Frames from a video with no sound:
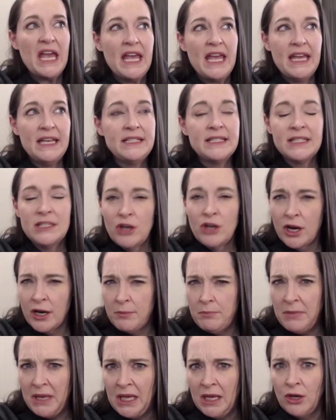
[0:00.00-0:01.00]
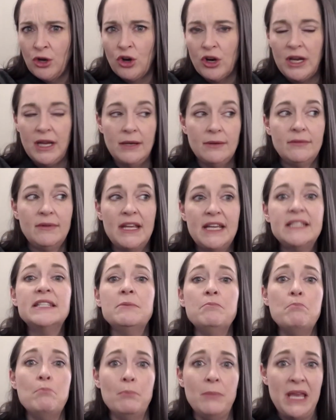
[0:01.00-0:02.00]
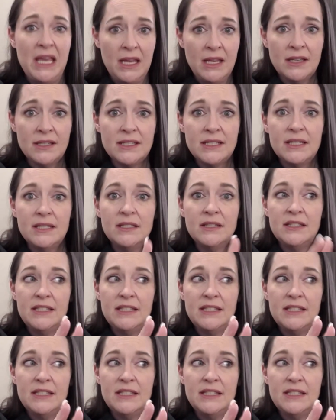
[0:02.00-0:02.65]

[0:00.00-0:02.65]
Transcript: It's not a meet and greet. It's a meet,